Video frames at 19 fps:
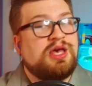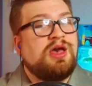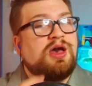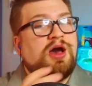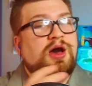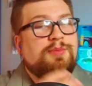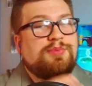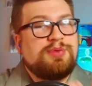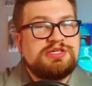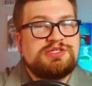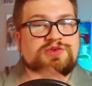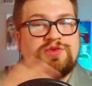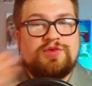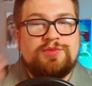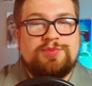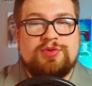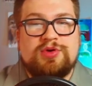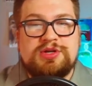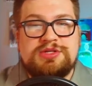appraisal
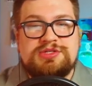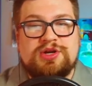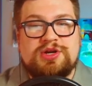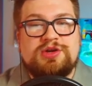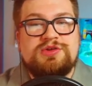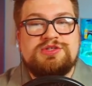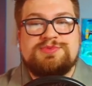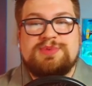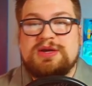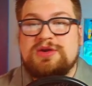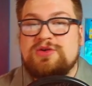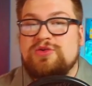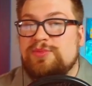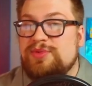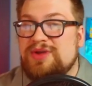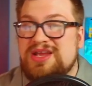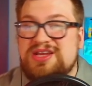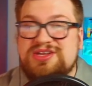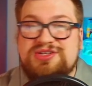reports are used by
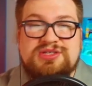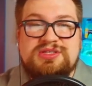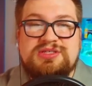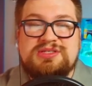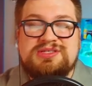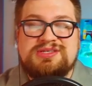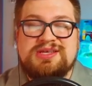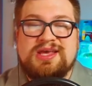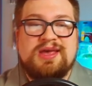corporations,